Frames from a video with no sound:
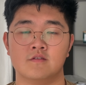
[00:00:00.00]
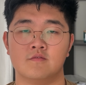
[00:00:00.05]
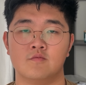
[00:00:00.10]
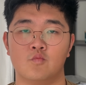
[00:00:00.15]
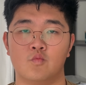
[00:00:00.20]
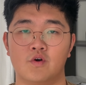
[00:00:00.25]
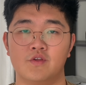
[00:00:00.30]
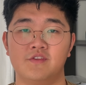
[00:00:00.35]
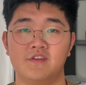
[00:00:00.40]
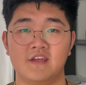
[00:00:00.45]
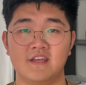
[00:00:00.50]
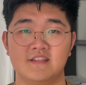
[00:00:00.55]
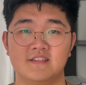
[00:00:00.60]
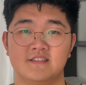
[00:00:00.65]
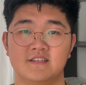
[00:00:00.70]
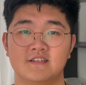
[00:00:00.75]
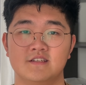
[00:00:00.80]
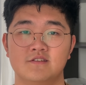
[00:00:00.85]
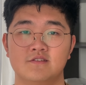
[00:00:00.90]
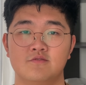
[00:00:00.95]
What they
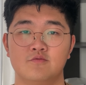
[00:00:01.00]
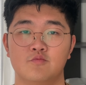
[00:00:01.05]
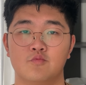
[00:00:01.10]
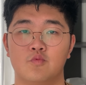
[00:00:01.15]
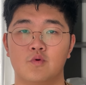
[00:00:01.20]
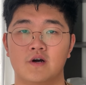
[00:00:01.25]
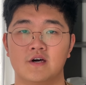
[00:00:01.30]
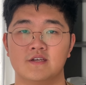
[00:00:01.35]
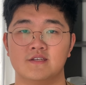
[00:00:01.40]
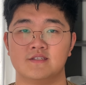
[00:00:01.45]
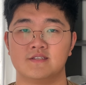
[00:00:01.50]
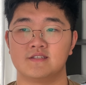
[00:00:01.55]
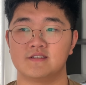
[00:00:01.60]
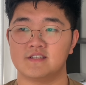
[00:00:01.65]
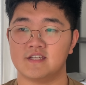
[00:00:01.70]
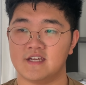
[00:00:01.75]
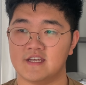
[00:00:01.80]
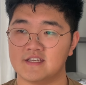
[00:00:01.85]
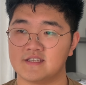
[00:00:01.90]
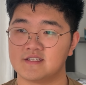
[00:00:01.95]
did was
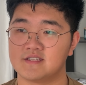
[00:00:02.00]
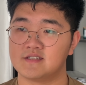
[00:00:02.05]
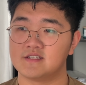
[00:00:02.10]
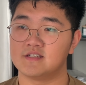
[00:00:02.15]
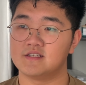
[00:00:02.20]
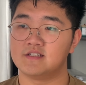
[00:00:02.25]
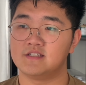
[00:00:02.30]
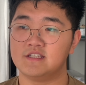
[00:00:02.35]
test